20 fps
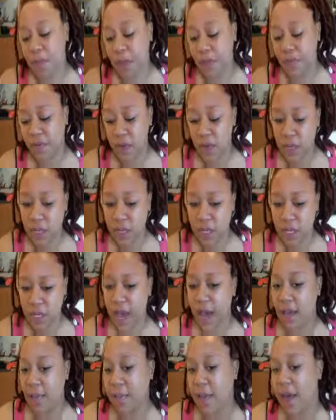If you use a
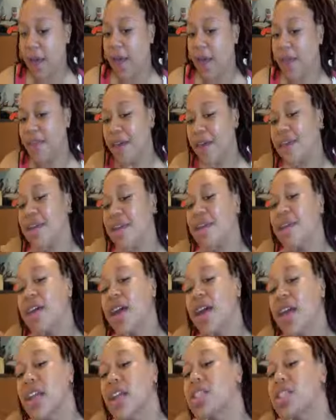cotton pad, they can
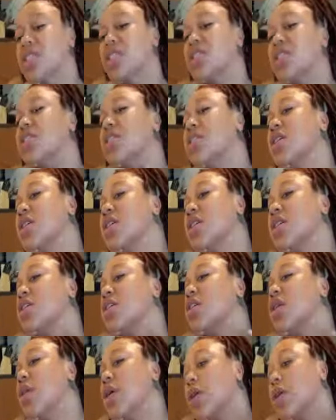kind of just
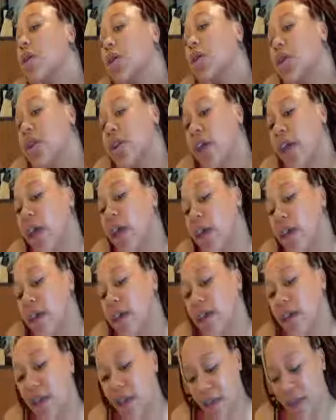go under your neck
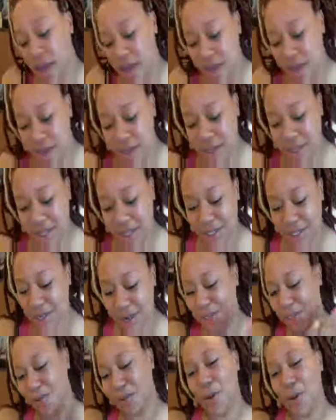and
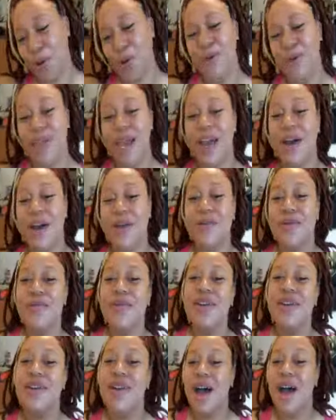start to roll down.